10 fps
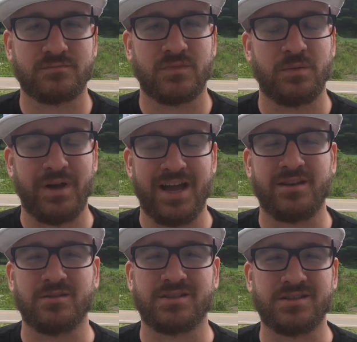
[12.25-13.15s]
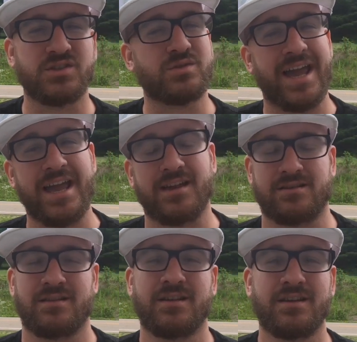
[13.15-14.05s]
The bad news is you
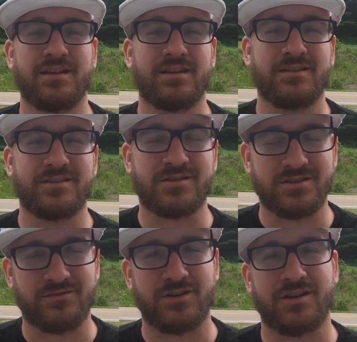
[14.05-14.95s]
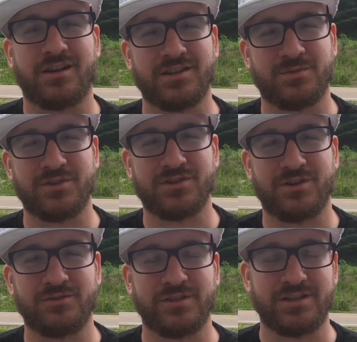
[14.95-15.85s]
can't. These shirts are for our customers
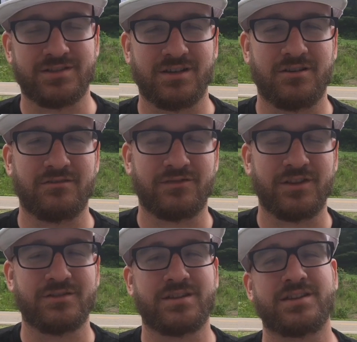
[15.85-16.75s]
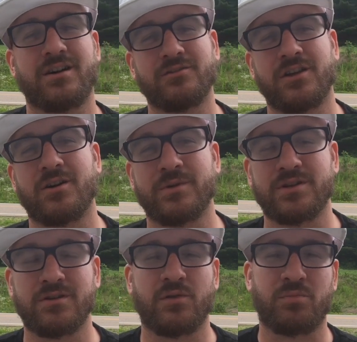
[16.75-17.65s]
only. So for those that don't know, we
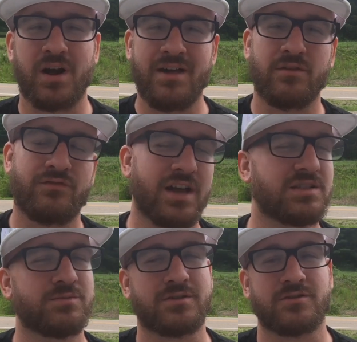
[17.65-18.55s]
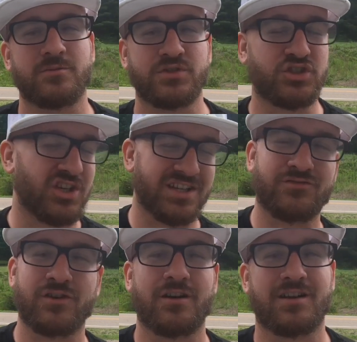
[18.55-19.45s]
do have a private Facebook group just
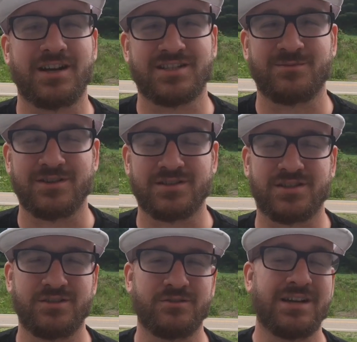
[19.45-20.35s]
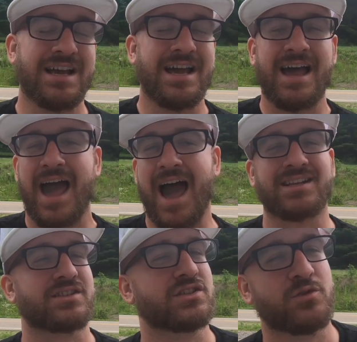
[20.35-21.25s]
for our customers to
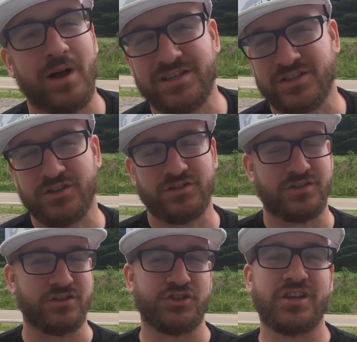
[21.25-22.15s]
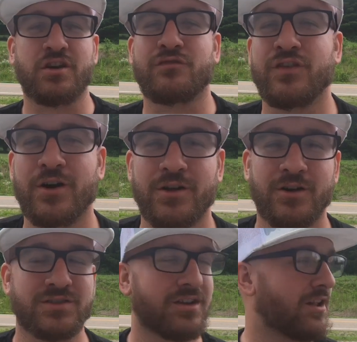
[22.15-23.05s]
ask us questions and share
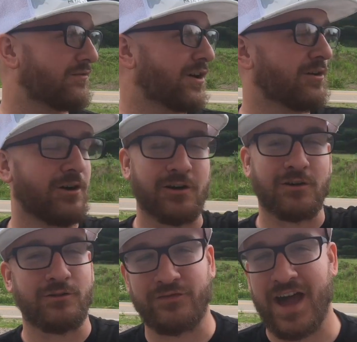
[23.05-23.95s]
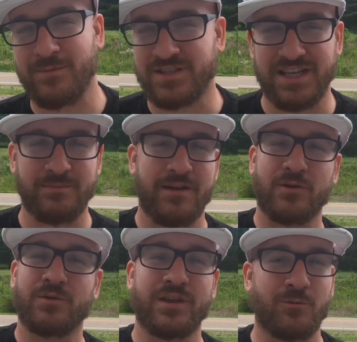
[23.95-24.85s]
photos, and all of our whole fab team,
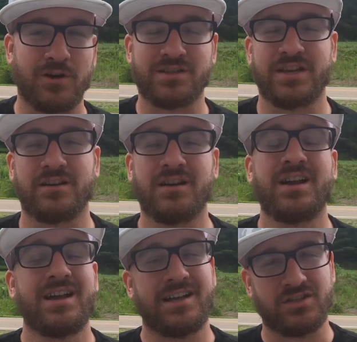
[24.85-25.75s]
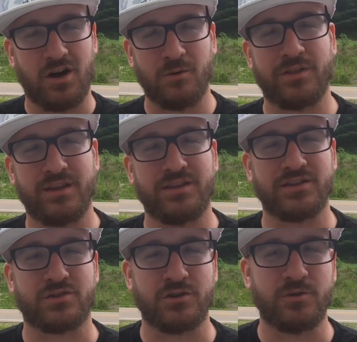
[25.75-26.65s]
everyone that works here is all within
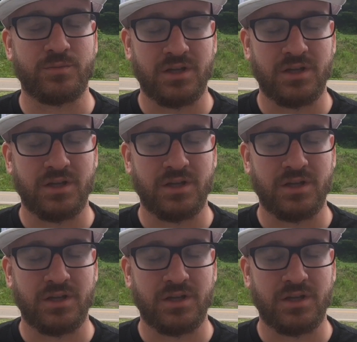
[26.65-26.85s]
this group.